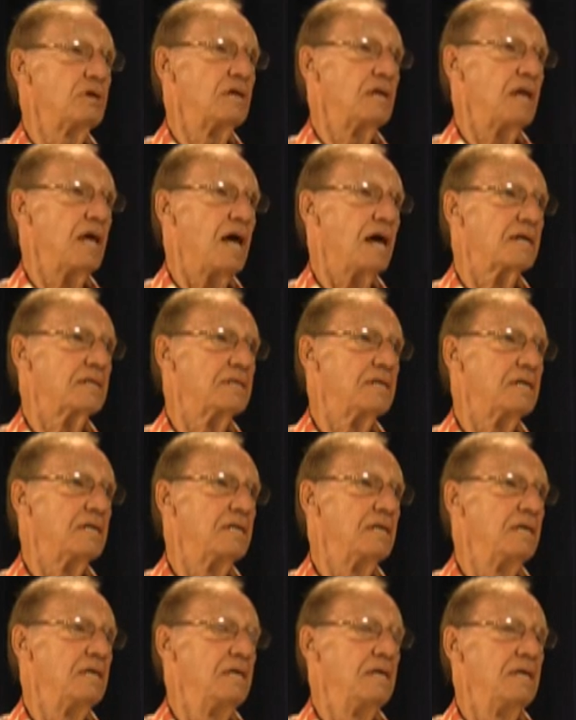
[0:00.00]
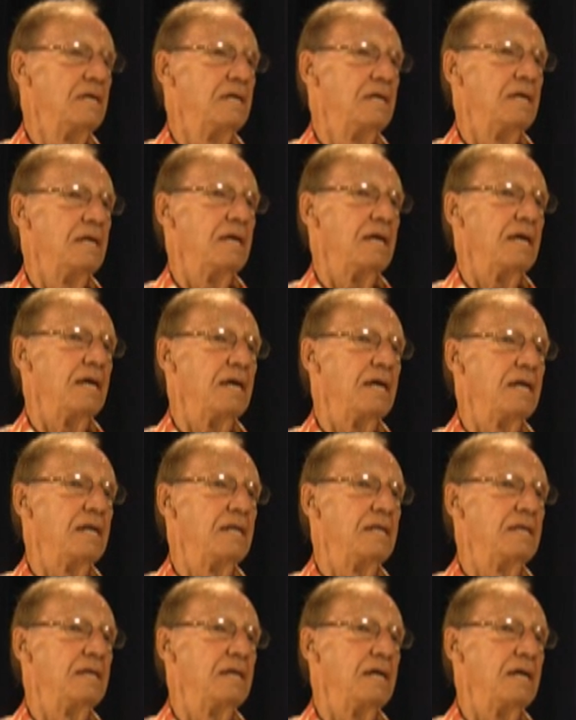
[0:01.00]
and locked it.
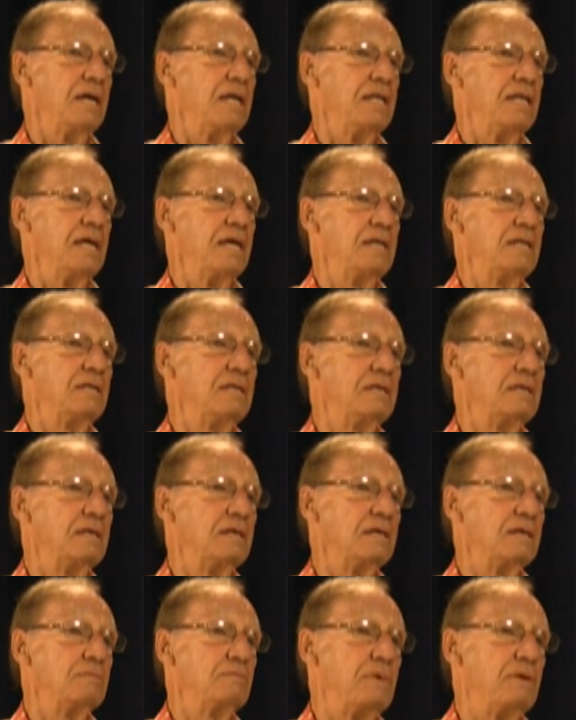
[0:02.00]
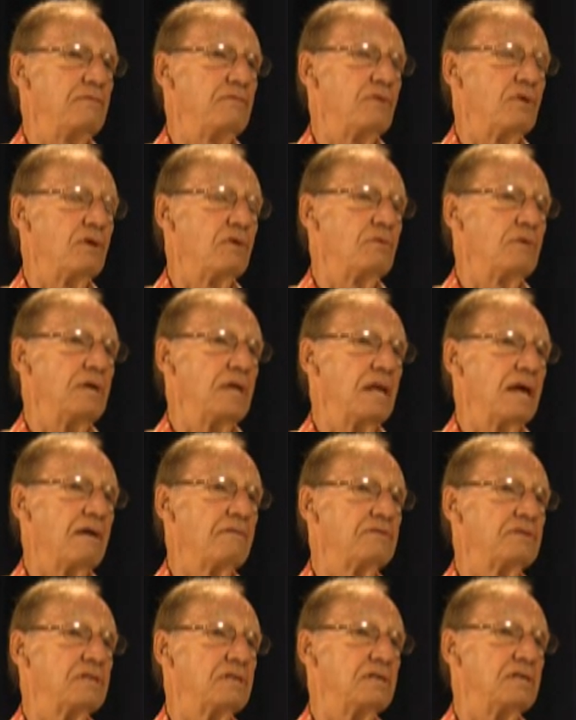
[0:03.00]
And, and then before we
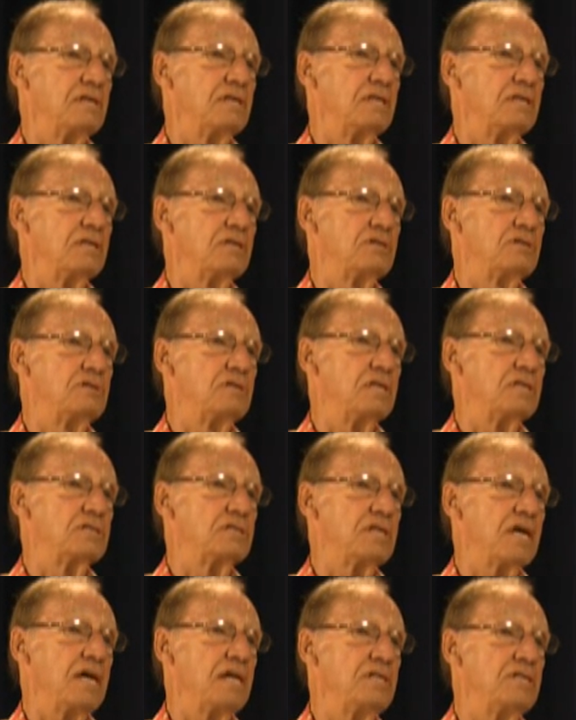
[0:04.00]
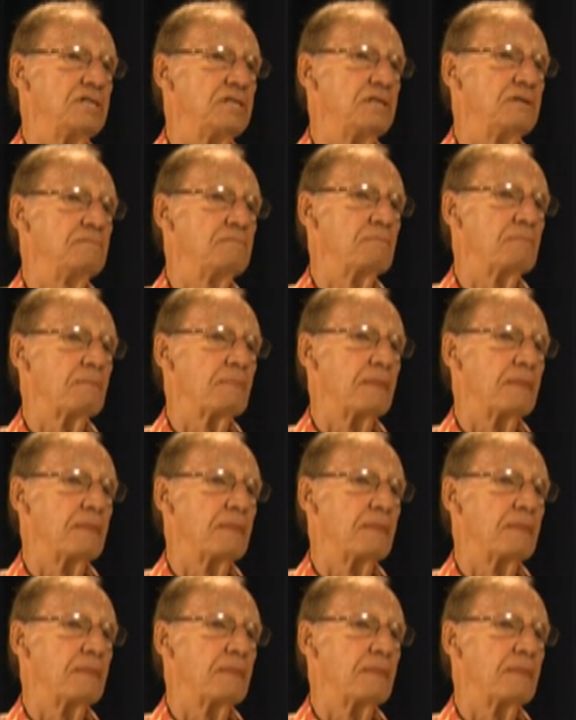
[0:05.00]
left the, the, the station,